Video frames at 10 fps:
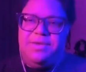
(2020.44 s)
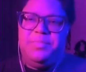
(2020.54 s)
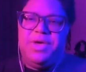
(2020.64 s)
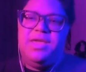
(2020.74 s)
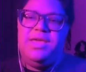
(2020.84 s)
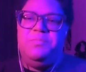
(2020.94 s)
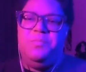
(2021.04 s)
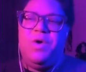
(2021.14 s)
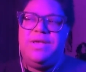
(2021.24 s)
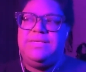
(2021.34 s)
but it
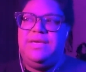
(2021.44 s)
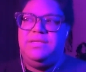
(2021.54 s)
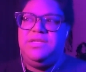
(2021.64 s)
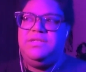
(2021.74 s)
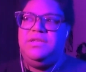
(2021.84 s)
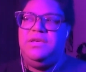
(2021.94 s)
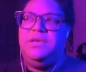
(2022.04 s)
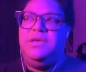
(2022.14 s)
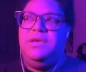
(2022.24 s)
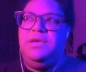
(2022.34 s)
wasn't
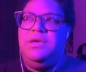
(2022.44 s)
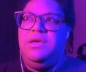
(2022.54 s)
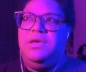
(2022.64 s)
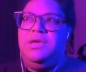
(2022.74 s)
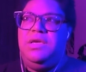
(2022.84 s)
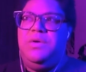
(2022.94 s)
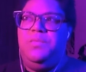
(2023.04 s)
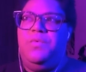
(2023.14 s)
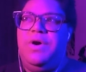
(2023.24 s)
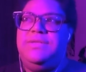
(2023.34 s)
it
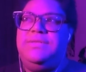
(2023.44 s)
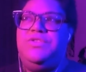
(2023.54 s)
was